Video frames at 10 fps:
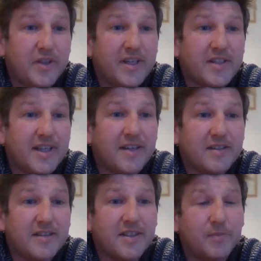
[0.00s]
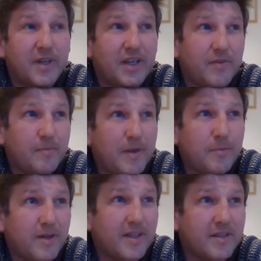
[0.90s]
unique to Ireland, and we have a
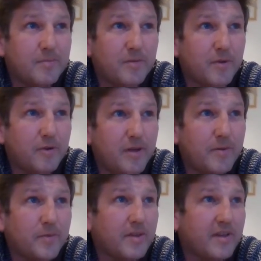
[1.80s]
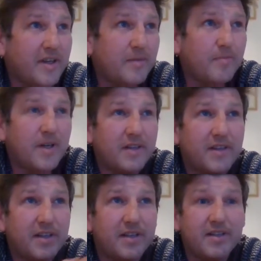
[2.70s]
memorandum of agreement with them, and
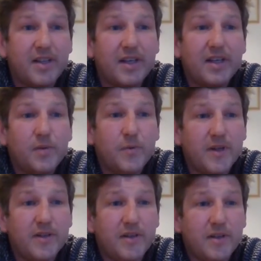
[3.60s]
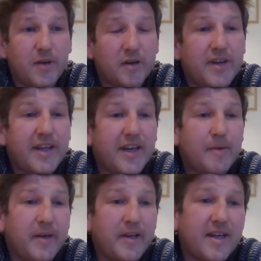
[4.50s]
we agree
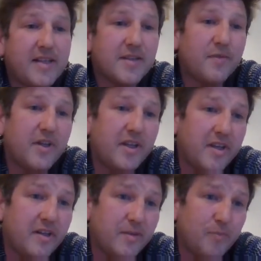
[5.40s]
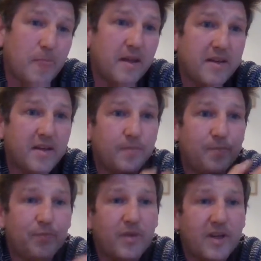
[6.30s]
KPIs every year, and then
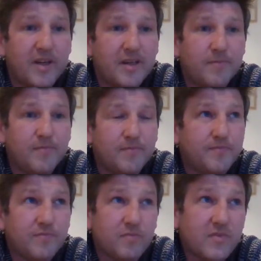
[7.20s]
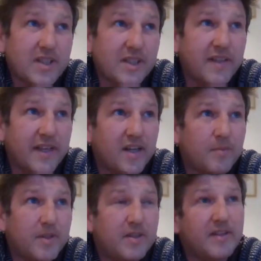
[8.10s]
they
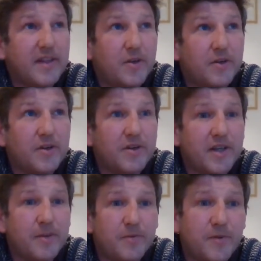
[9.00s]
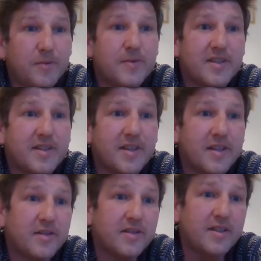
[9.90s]
come and they audit our key performance
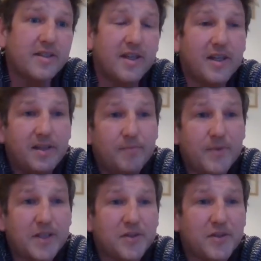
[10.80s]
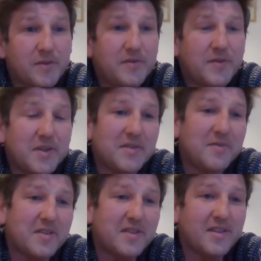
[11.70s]
indicators and make sure that we've done
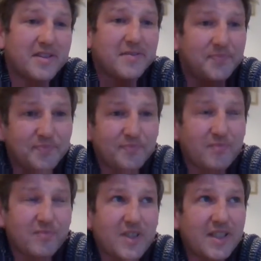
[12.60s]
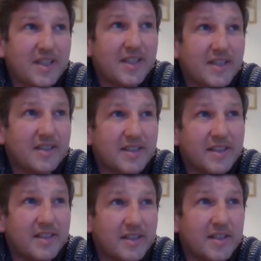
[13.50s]
everything, and it's
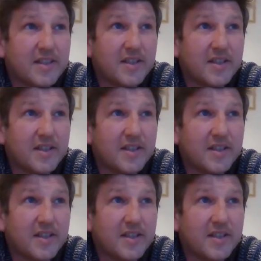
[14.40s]
a